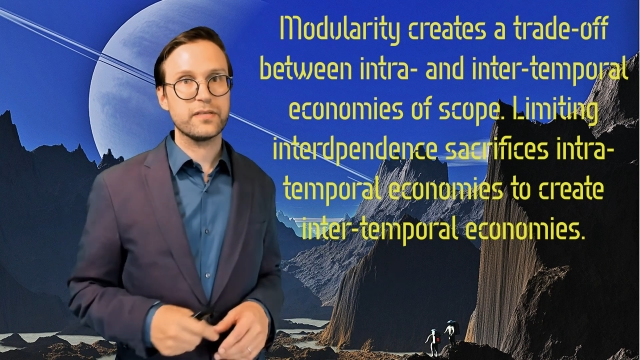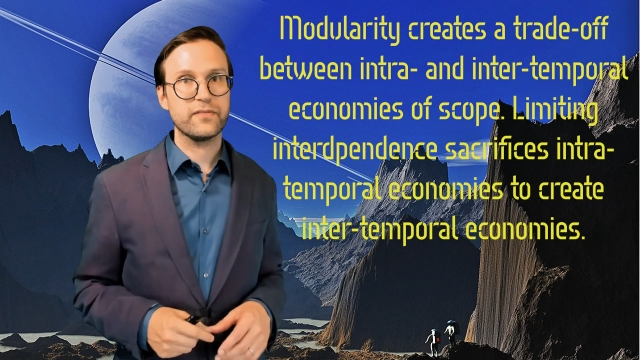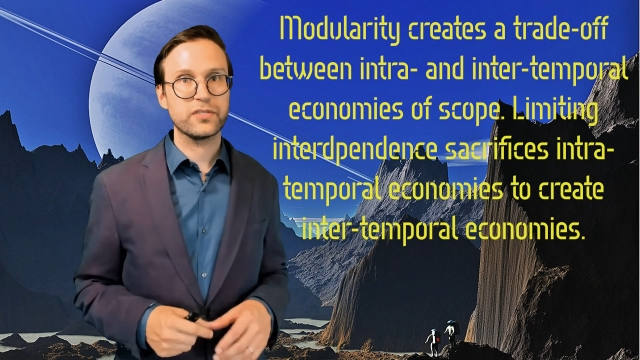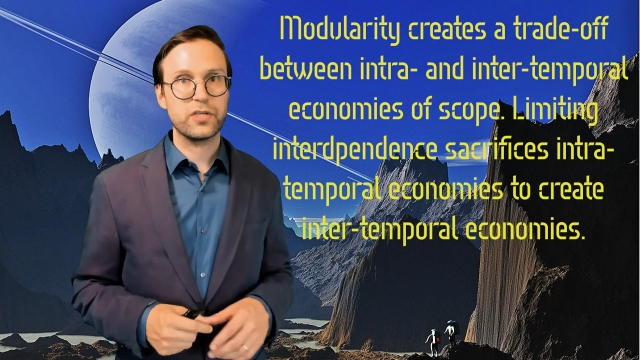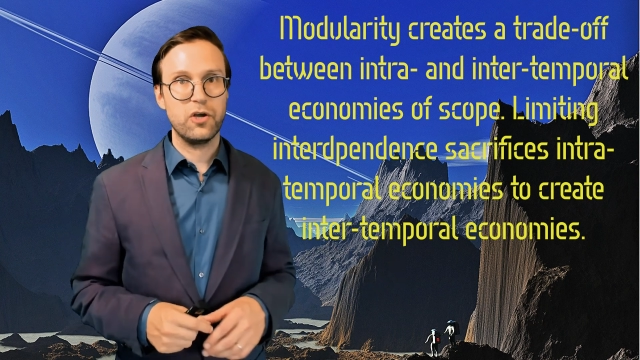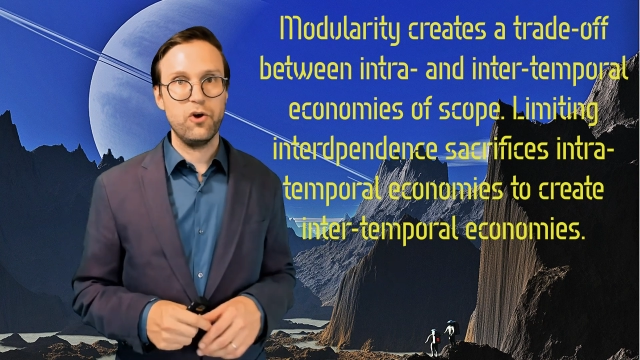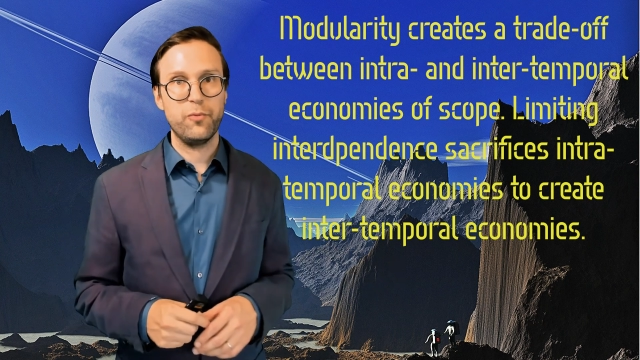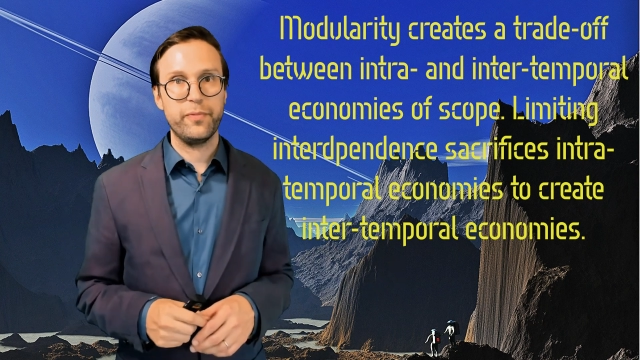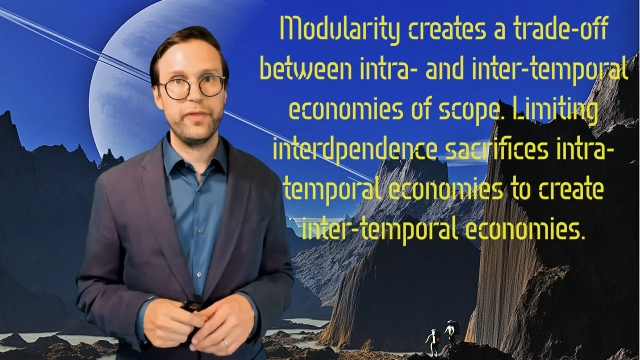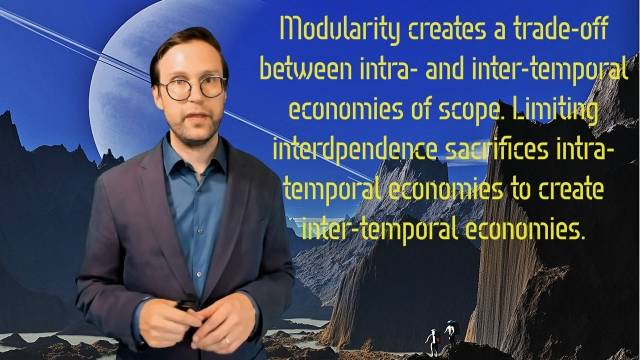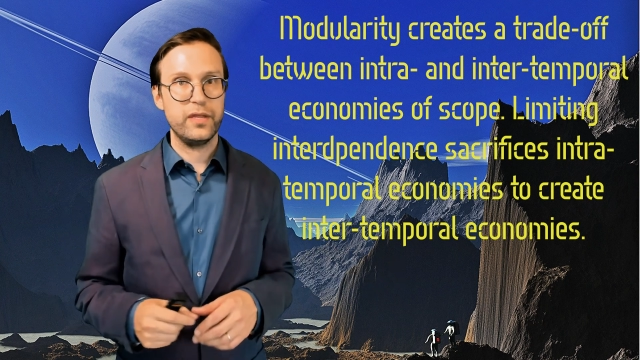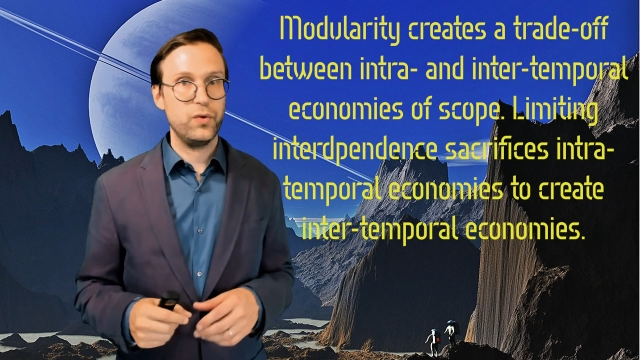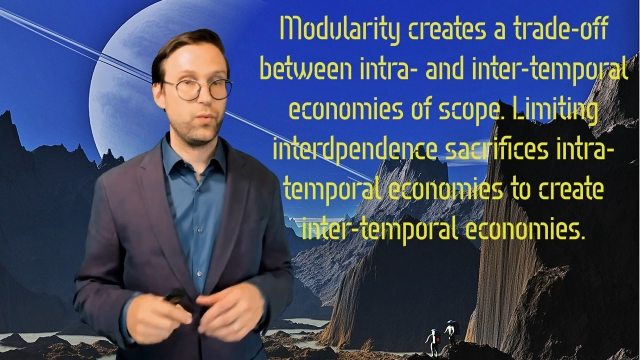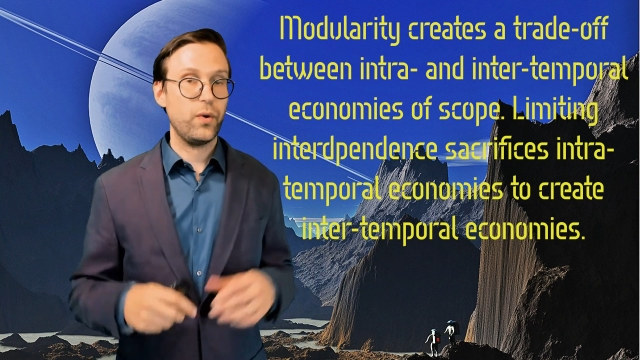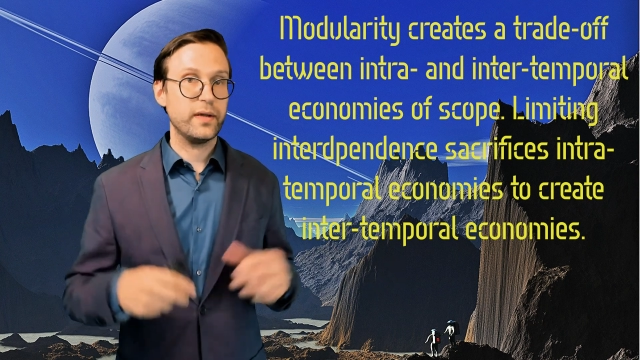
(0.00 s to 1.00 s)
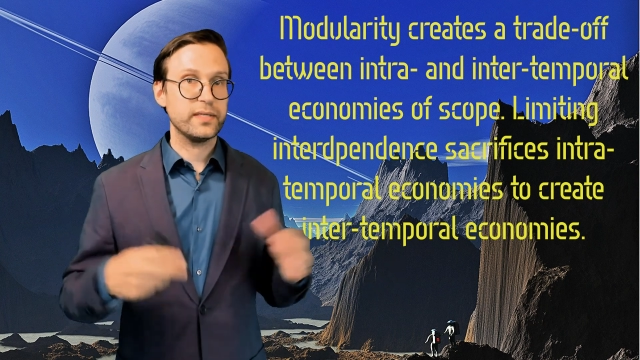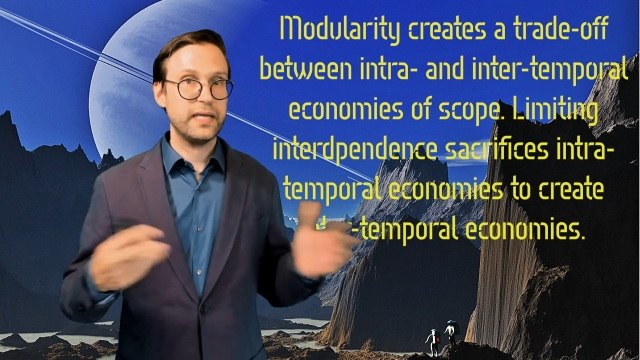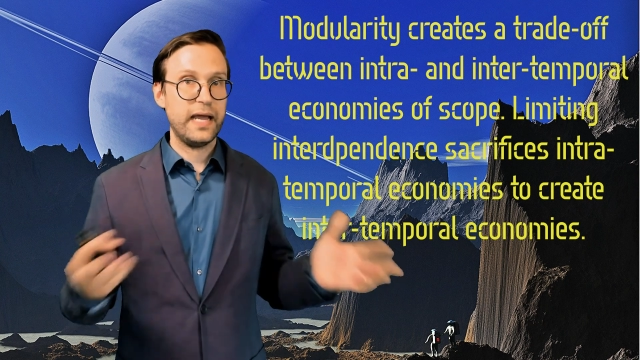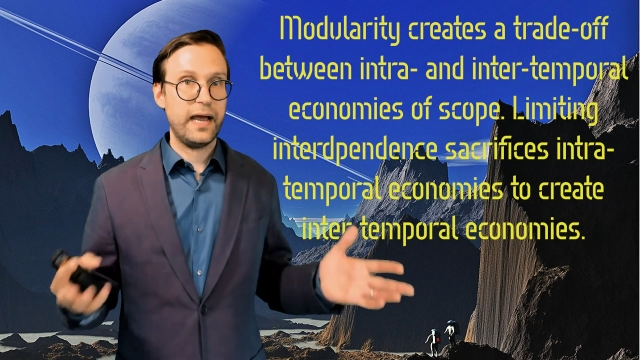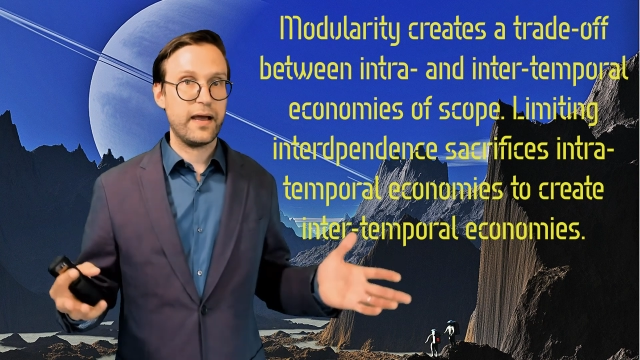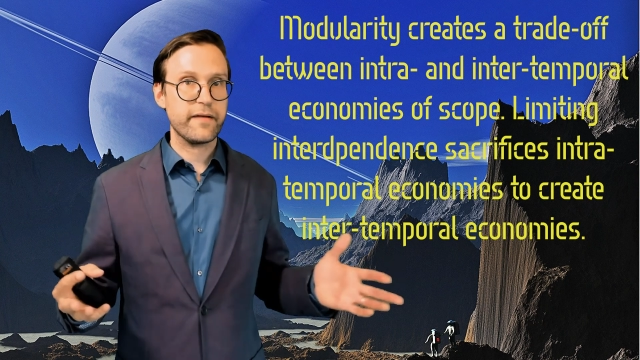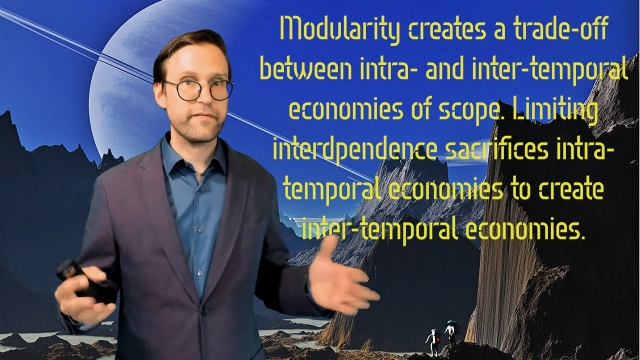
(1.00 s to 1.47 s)
of scope that you want to
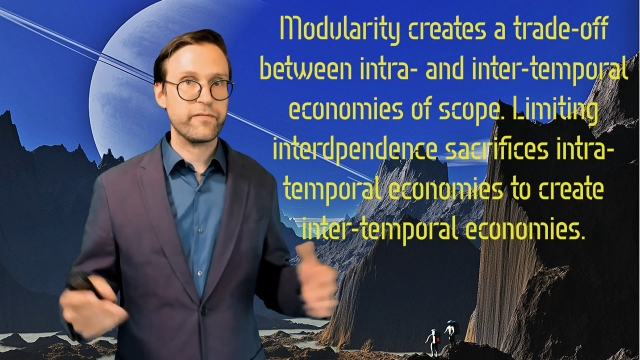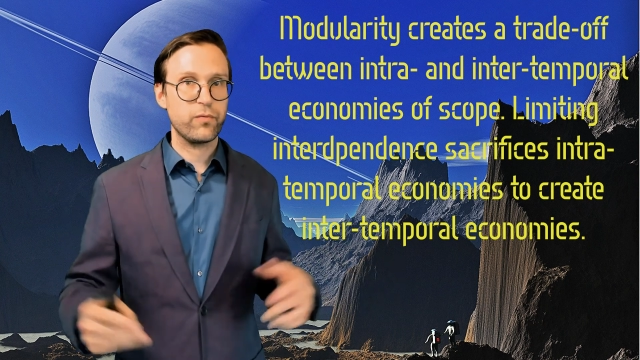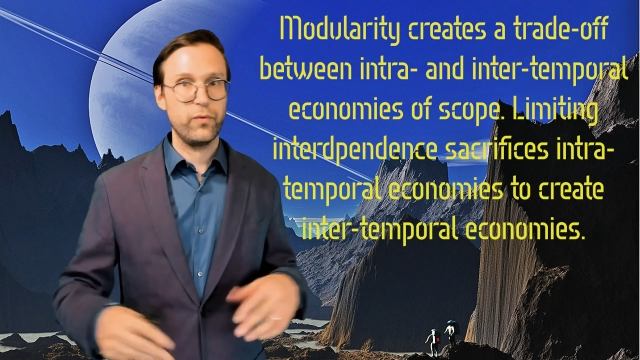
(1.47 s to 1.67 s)
have